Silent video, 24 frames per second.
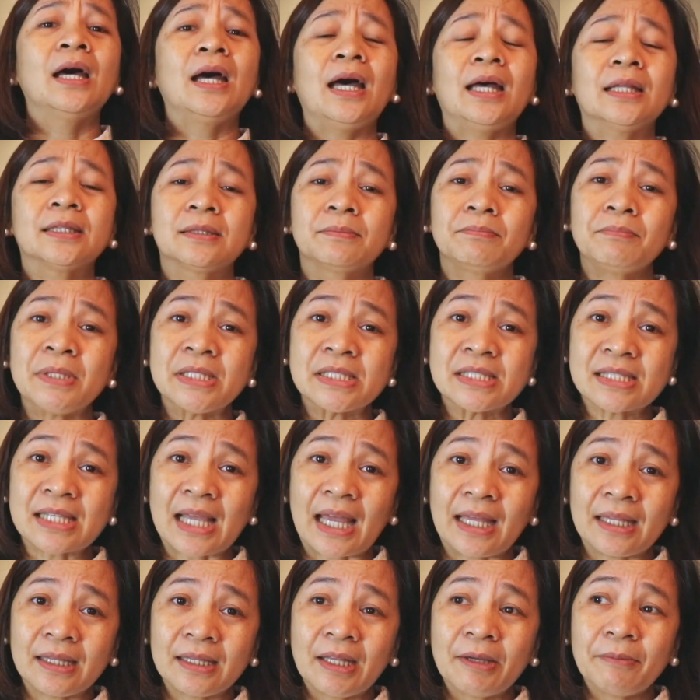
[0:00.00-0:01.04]
At
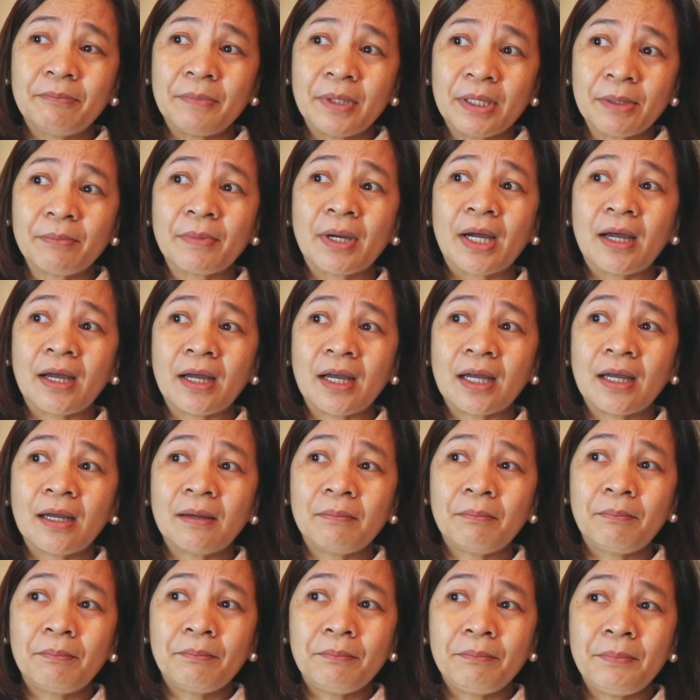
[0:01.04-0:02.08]
minsan, may
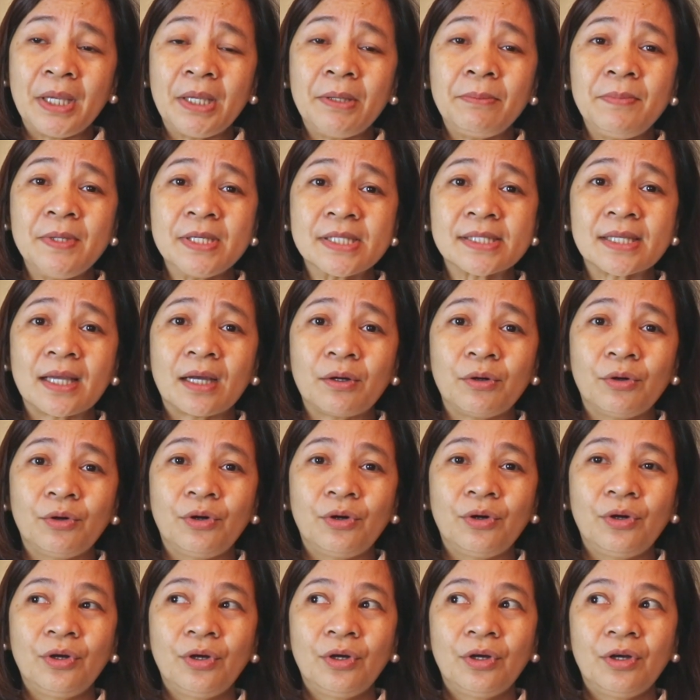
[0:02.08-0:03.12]
mga babies
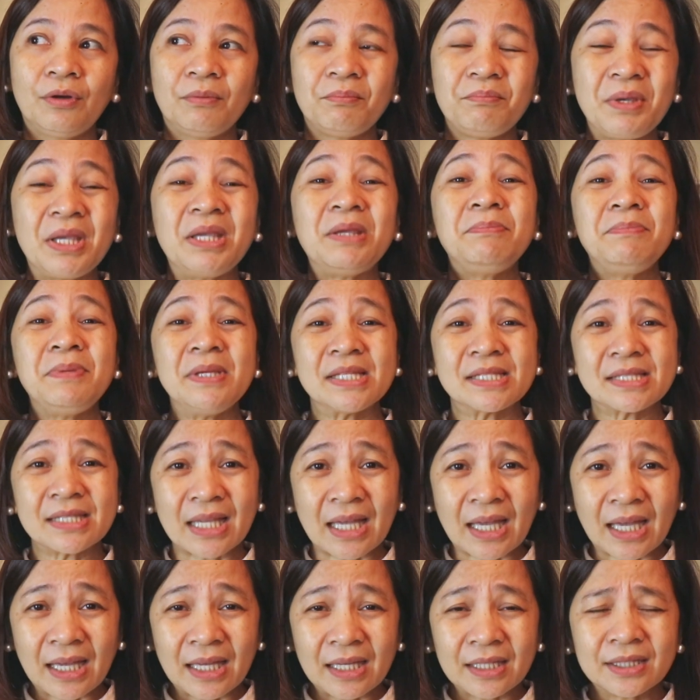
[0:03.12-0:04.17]
ako,
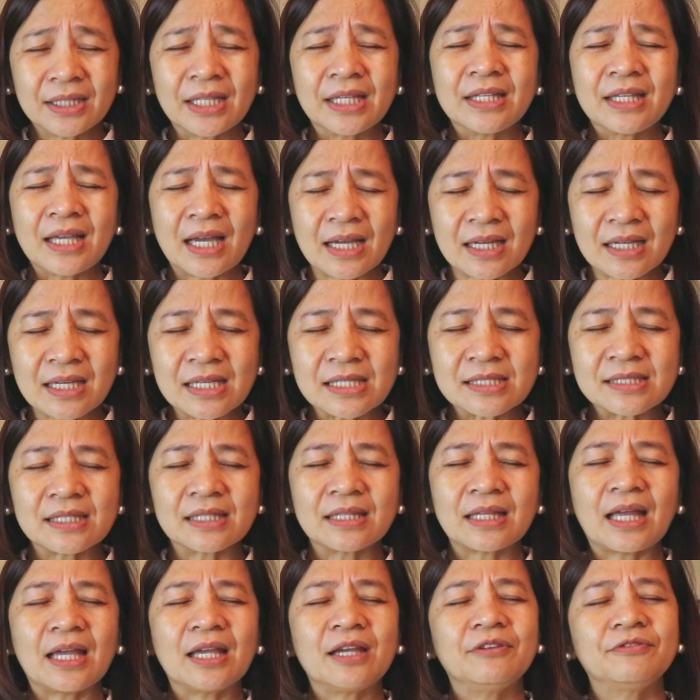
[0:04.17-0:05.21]
the youngest
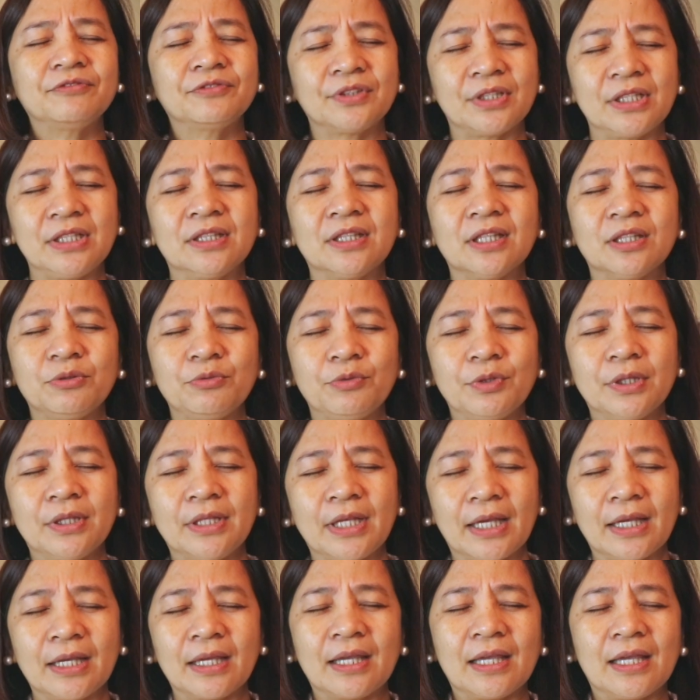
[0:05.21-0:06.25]
that I have treated with
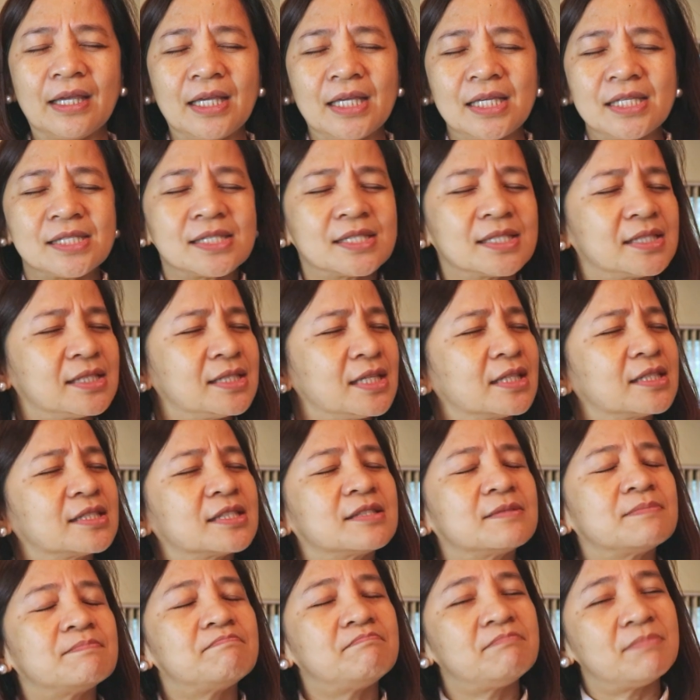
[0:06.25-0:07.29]
dengue is
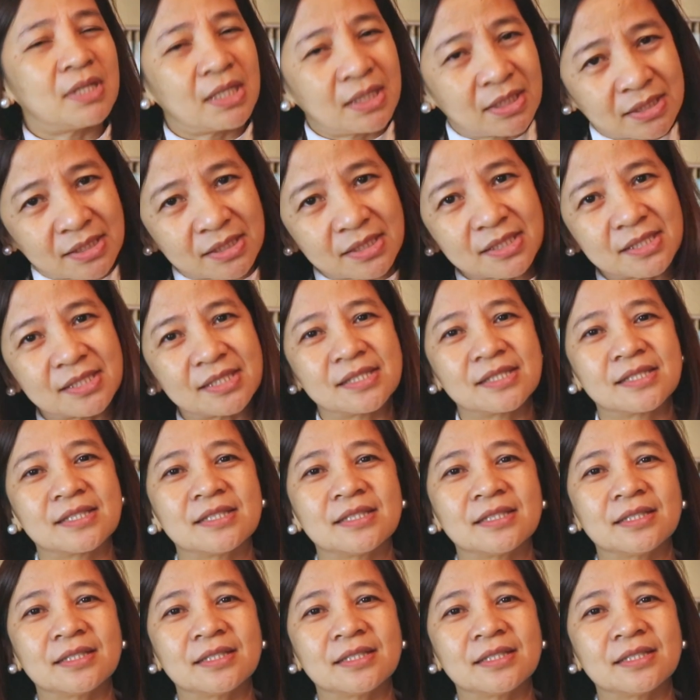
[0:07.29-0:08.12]
6 months.